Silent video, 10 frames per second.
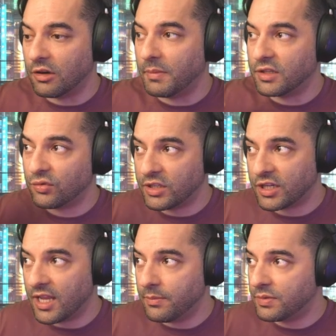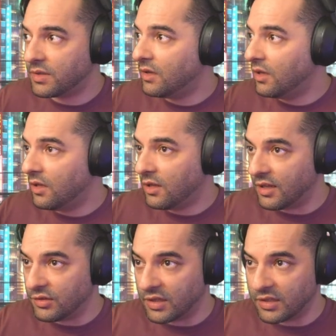are my Switch games.
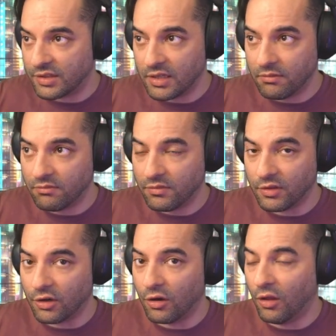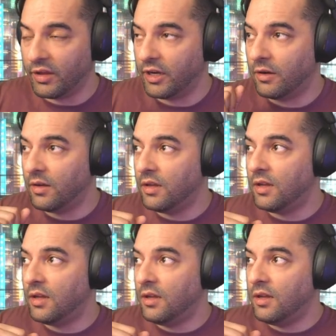As you can see, they're all here.
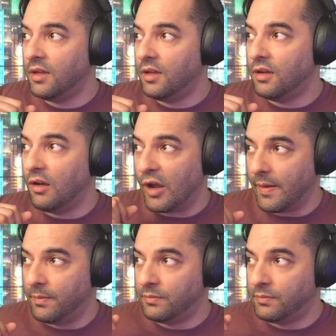Okay.